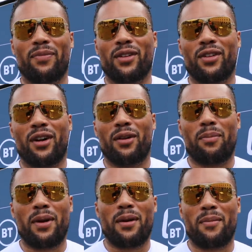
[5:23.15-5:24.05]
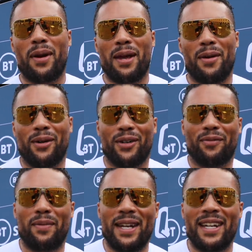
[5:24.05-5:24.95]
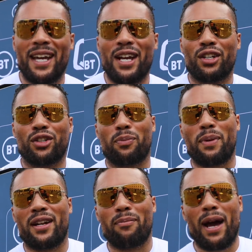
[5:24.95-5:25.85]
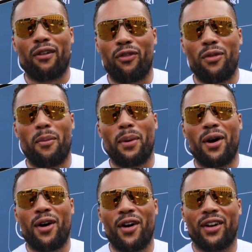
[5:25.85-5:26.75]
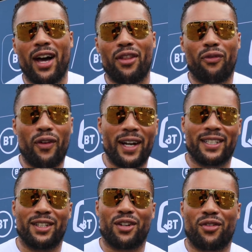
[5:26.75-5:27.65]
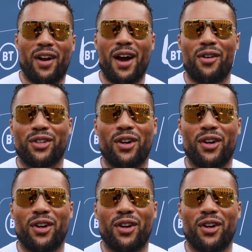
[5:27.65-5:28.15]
you know, people have been just been back from the bar and like the fights in the crowd,